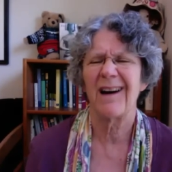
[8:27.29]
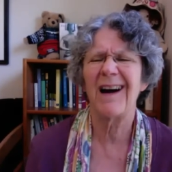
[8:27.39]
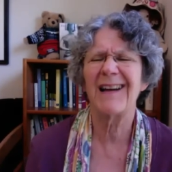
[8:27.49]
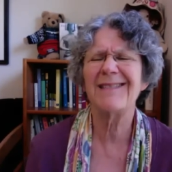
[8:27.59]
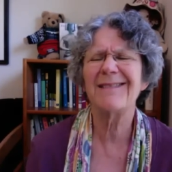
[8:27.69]

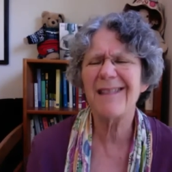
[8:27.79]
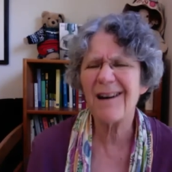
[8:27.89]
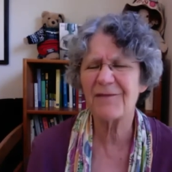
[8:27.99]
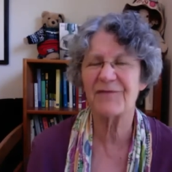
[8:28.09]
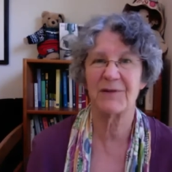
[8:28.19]
I
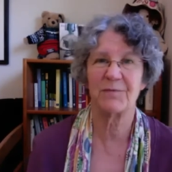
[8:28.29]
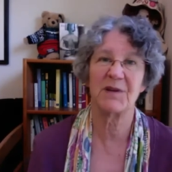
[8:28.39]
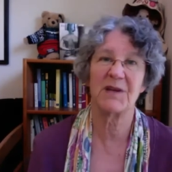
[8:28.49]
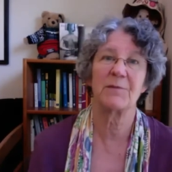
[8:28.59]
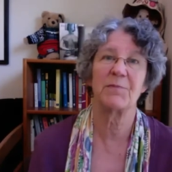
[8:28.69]
loved
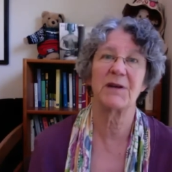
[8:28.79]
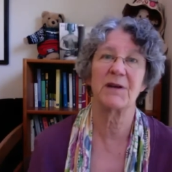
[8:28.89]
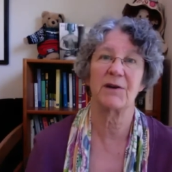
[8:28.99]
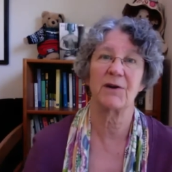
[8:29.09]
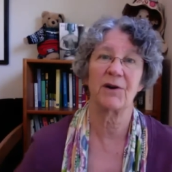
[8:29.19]
being a
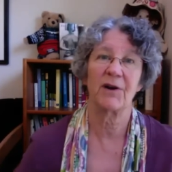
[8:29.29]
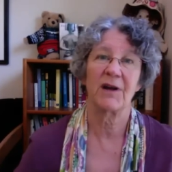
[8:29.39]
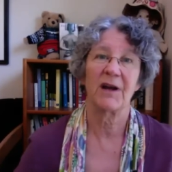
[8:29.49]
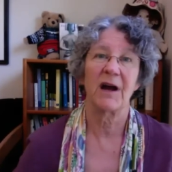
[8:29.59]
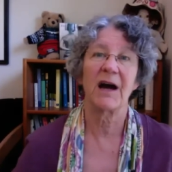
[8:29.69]
beginner.
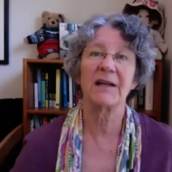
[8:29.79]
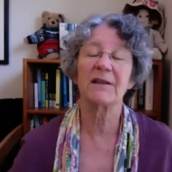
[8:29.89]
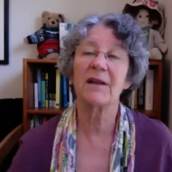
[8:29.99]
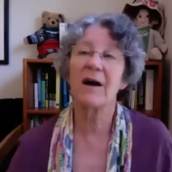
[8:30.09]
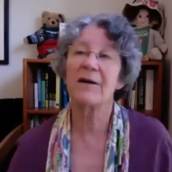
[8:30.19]
I
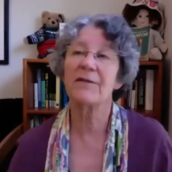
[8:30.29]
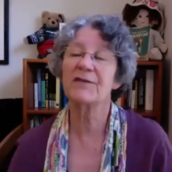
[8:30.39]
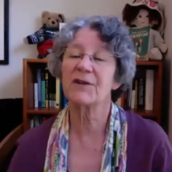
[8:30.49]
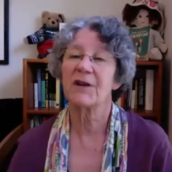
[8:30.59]
loved